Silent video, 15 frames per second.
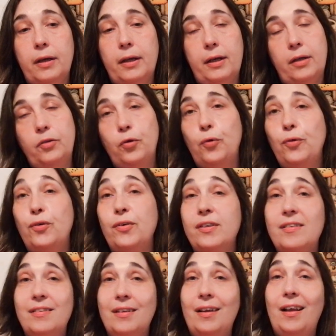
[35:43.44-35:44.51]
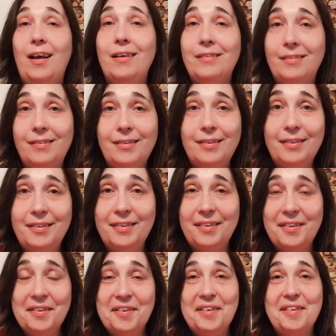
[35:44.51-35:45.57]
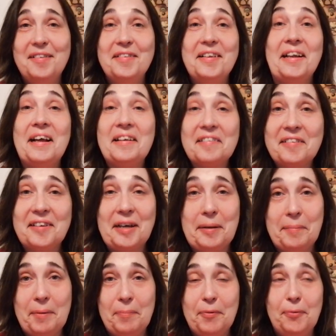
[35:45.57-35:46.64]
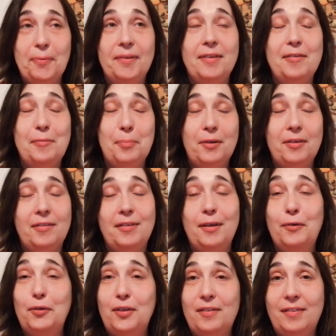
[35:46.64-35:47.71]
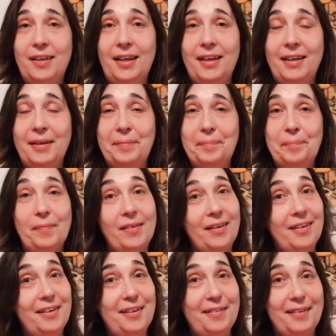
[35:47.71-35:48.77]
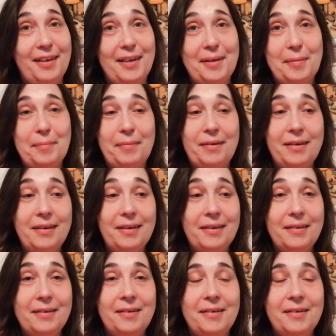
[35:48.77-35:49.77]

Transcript: and I told her it's the last it's the last time I'm doing this because now she's getting she's getting big